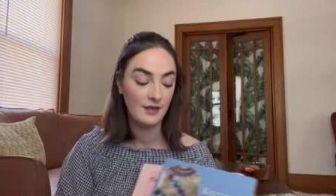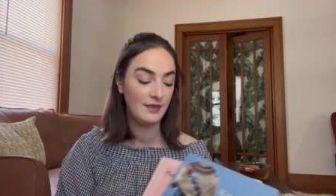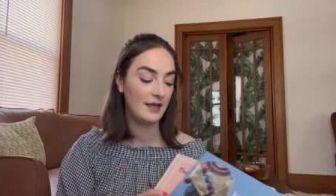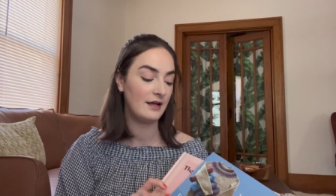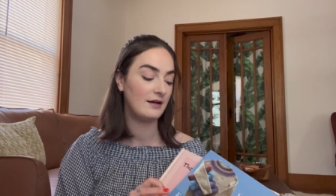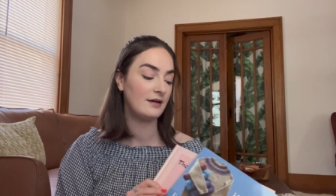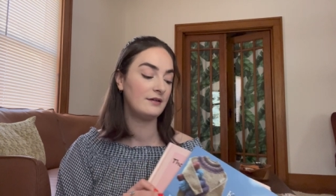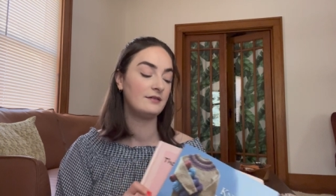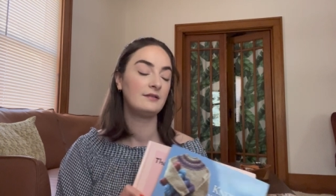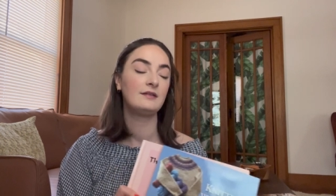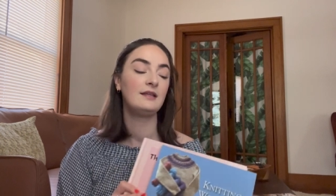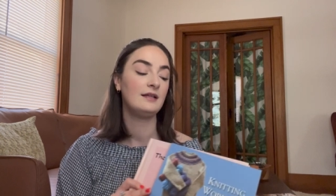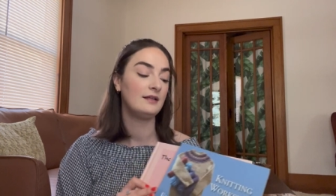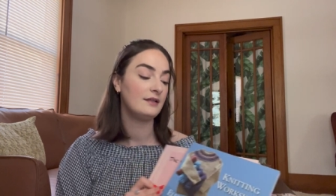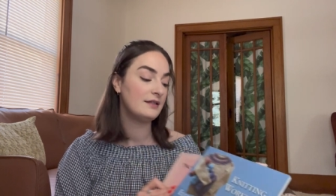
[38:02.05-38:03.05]
They are
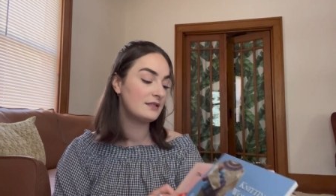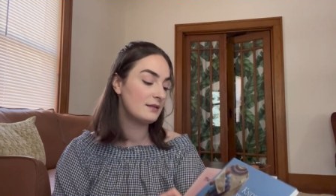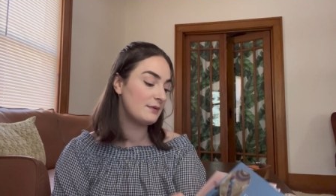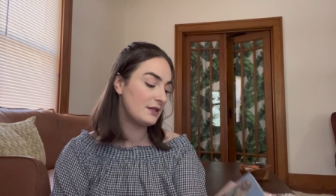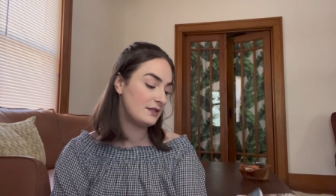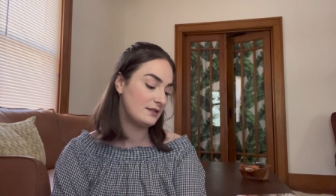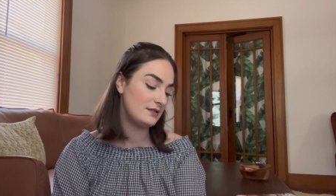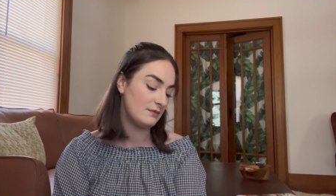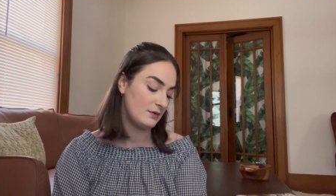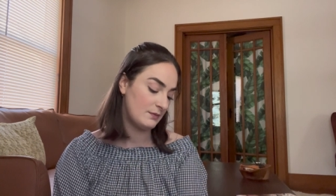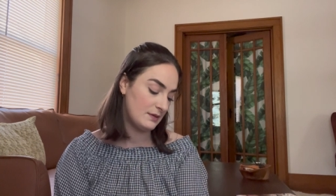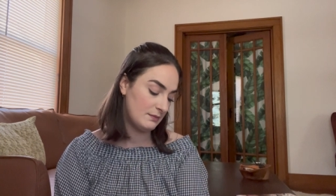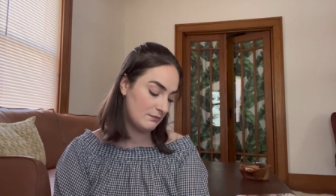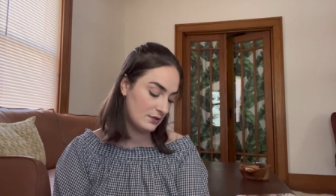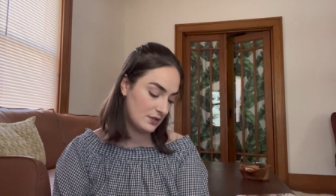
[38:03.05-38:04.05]
the Elizabeth
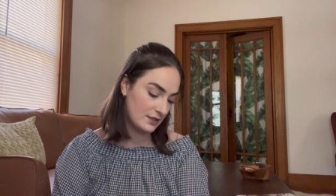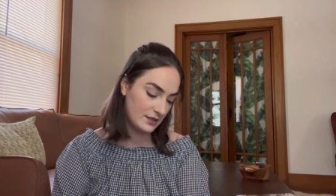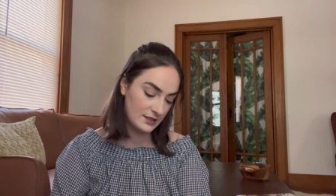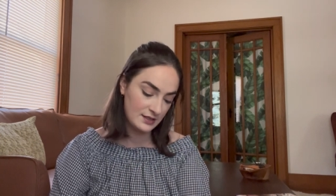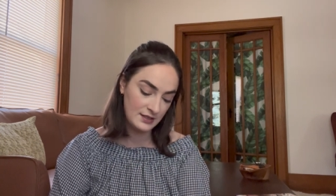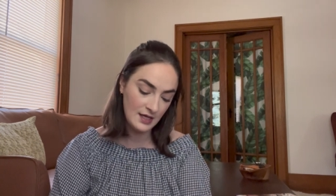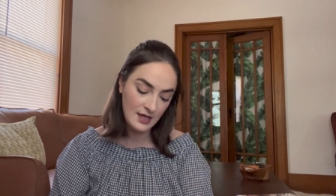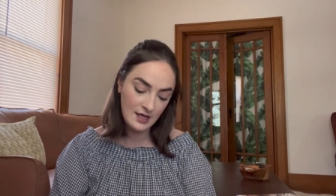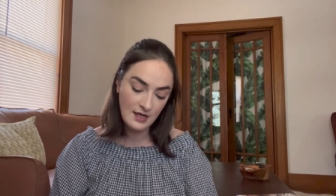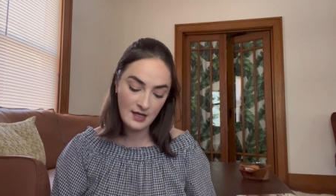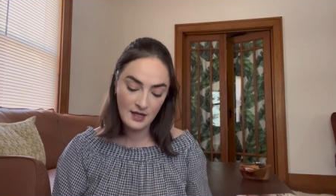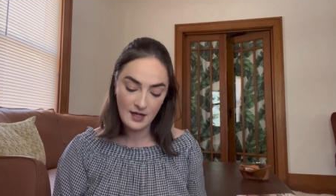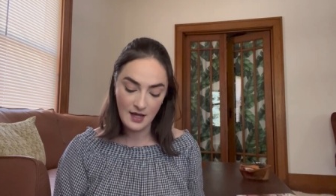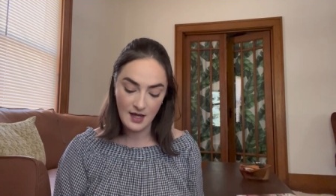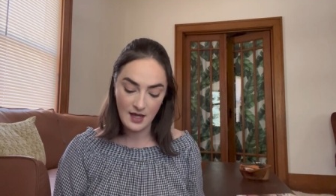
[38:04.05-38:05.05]
Zimmermann books,
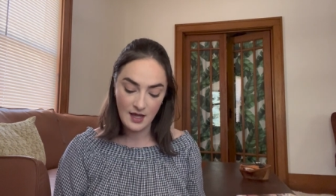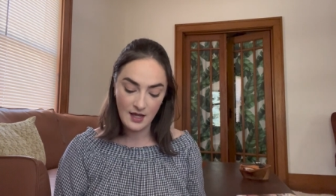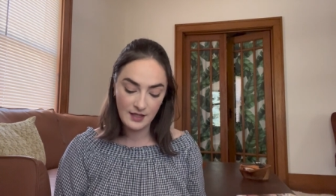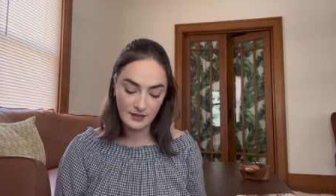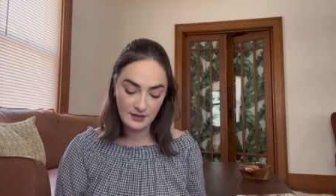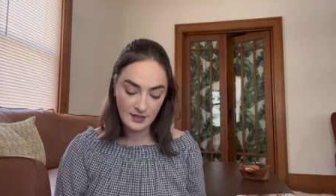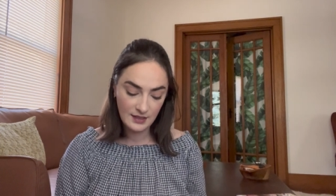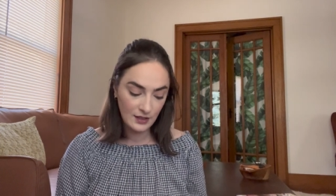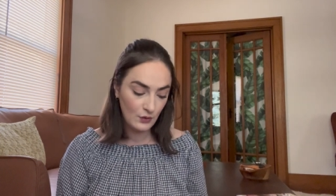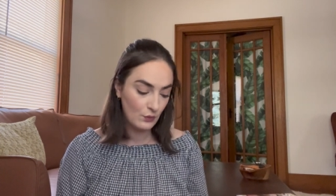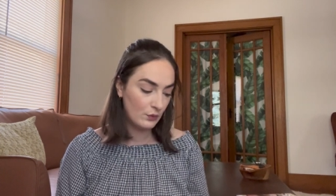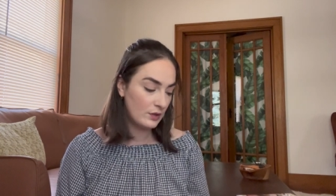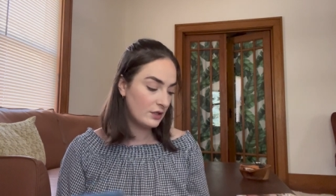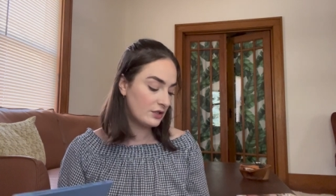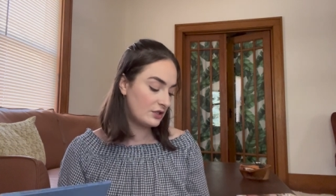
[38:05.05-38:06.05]
uh, Knitting
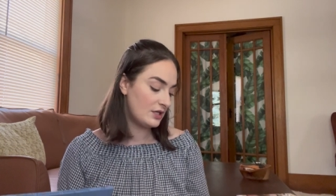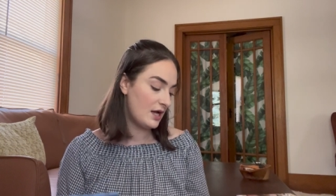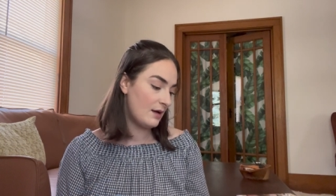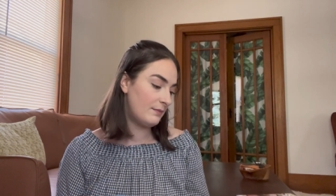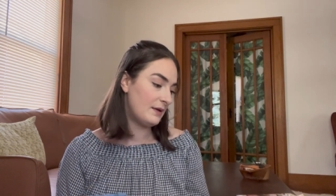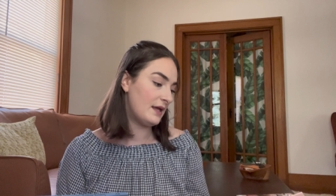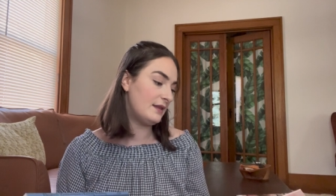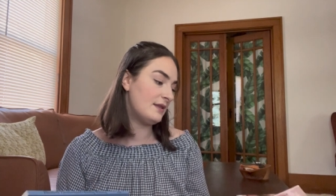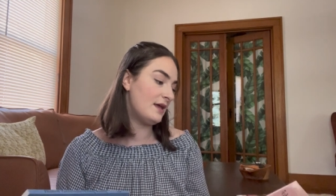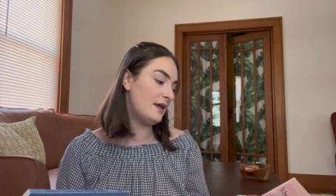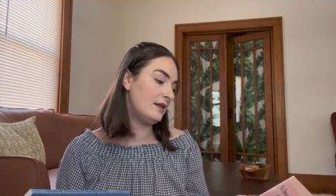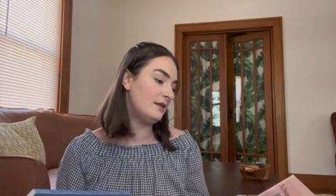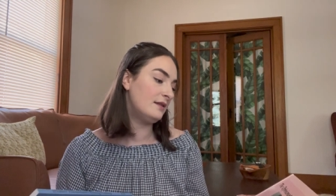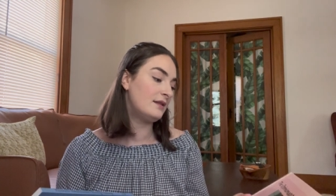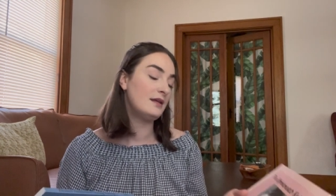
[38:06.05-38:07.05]
Workshop, and
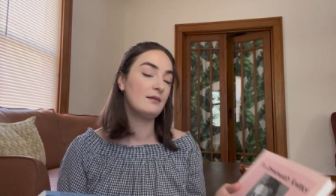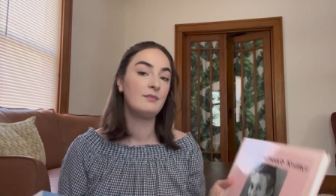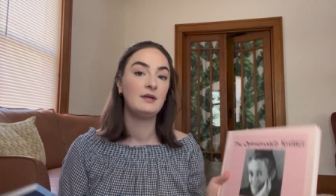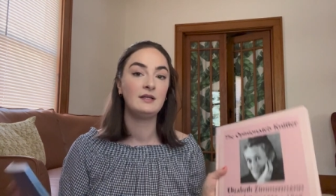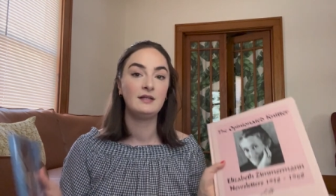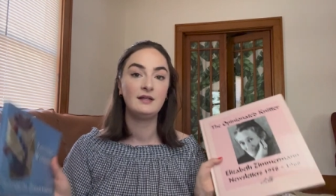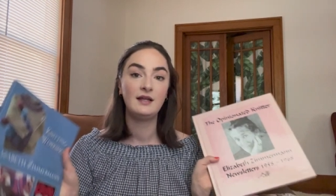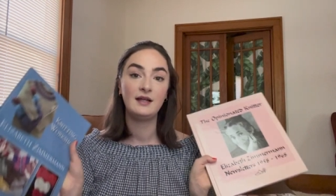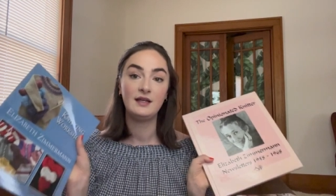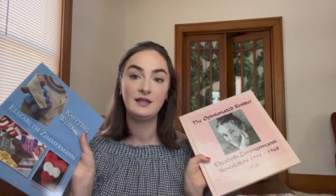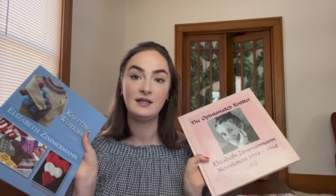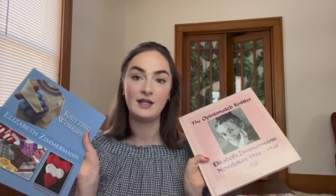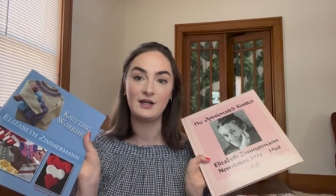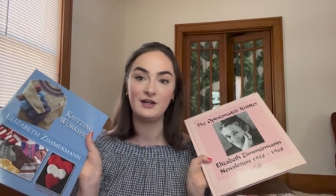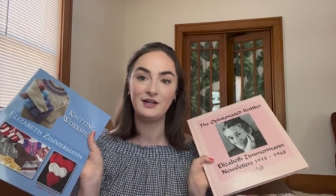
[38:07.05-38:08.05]
then The Opinionated
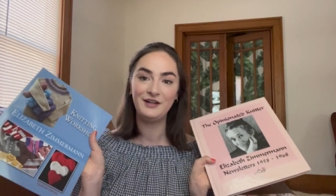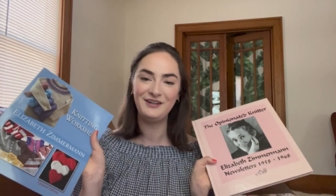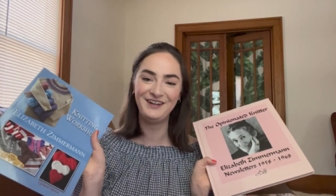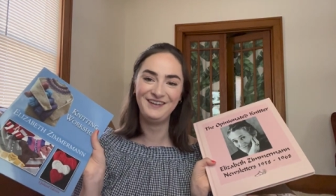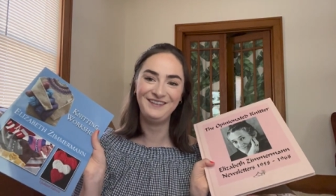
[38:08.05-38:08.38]
Knitter.